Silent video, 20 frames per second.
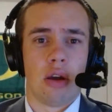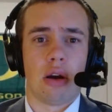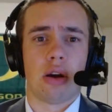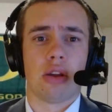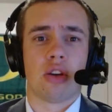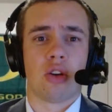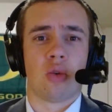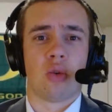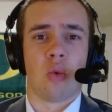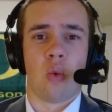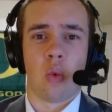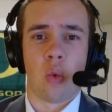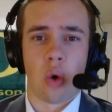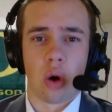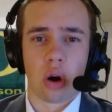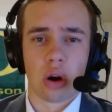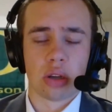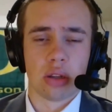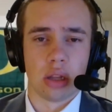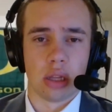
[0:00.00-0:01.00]

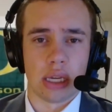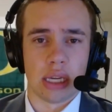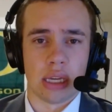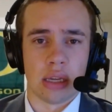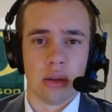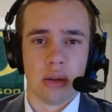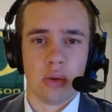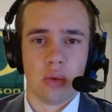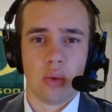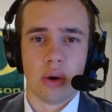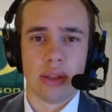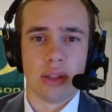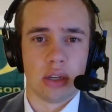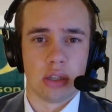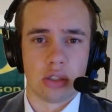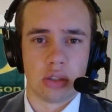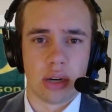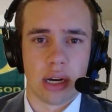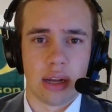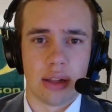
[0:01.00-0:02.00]
otherworldly when
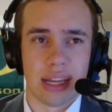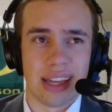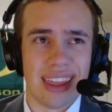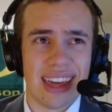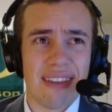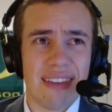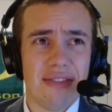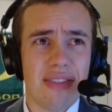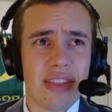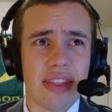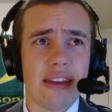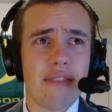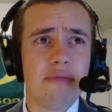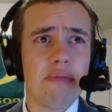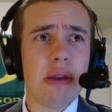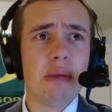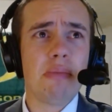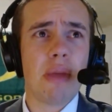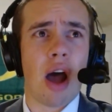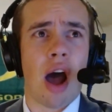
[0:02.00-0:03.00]
they're trailing.
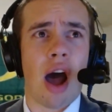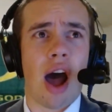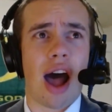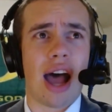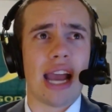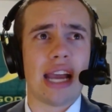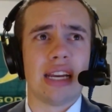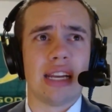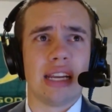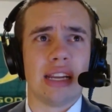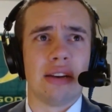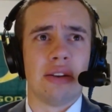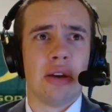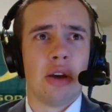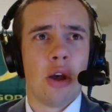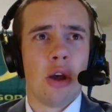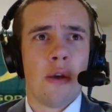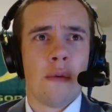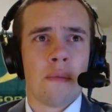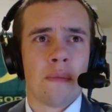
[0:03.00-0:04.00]
They've been behind in,
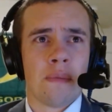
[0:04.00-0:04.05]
